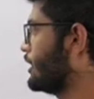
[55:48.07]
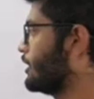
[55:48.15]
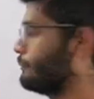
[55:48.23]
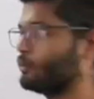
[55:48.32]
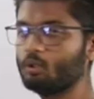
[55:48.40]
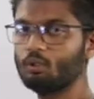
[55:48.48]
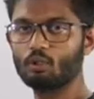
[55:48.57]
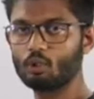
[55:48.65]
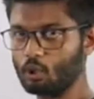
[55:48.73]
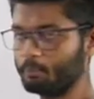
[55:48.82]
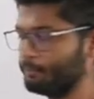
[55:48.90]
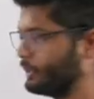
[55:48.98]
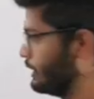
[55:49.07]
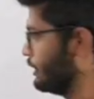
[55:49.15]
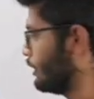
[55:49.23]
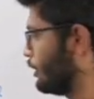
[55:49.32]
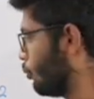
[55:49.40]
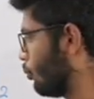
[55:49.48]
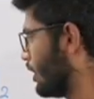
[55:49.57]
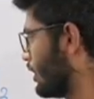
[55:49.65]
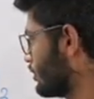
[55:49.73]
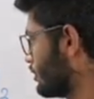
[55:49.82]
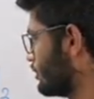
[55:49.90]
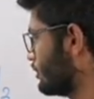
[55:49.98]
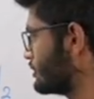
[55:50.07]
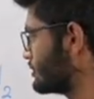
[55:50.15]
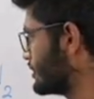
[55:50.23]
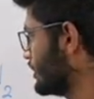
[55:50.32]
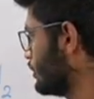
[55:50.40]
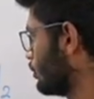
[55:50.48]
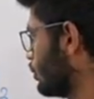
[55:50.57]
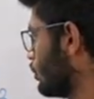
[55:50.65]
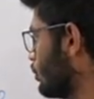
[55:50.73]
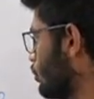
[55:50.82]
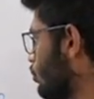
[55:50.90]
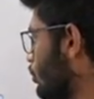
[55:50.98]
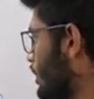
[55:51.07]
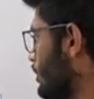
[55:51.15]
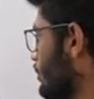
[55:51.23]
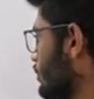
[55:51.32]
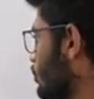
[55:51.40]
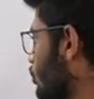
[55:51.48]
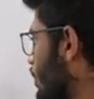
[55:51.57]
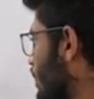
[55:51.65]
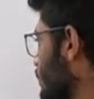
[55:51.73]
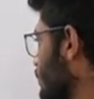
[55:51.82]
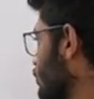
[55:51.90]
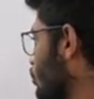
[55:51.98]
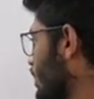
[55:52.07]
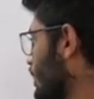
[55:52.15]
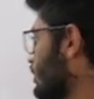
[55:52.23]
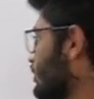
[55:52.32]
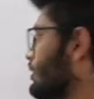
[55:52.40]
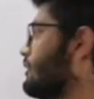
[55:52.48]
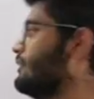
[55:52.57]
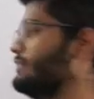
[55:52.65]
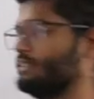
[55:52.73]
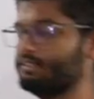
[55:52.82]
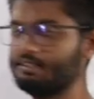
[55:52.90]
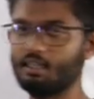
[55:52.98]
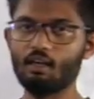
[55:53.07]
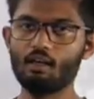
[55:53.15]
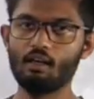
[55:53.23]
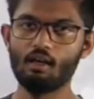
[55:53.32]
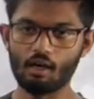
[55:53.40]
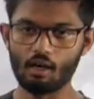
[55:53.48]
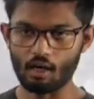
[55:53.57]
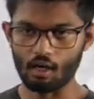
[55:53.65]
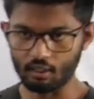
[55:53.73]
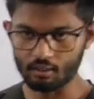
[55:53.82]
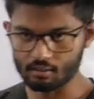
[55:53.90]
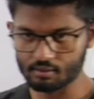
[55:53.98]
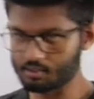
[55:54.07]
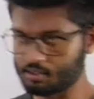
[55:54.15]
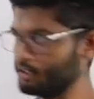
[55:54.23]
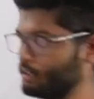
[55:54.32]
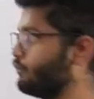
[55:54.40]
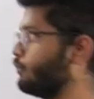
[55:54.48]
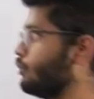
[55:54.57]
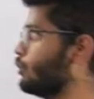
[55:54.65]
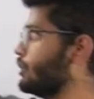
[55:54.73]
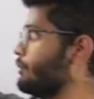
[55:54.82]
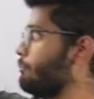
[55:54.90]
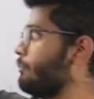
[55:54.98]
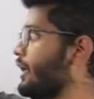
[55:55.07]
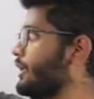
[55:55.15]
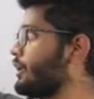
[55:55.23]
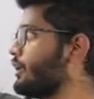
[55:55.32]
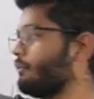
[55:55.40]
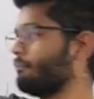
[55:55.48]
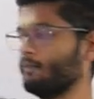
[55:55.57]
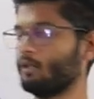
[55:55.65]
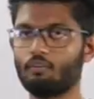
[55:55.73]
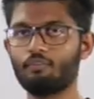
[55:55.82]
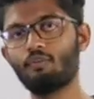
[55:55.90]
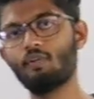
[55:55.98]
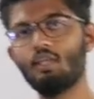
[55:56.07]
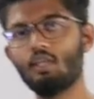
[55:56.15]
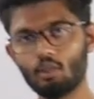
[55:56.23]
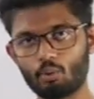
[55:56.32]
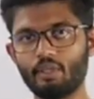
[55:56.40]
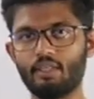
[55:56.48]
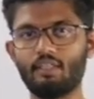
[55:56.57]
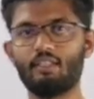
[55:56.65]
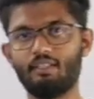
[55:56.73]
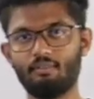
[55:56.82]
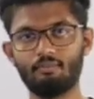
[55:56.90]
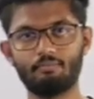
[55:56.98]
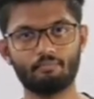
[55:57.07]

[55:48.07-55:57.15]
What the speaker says: write up to top. 1, 0, 1, 1, 1. This is the answer for the binary number of 23.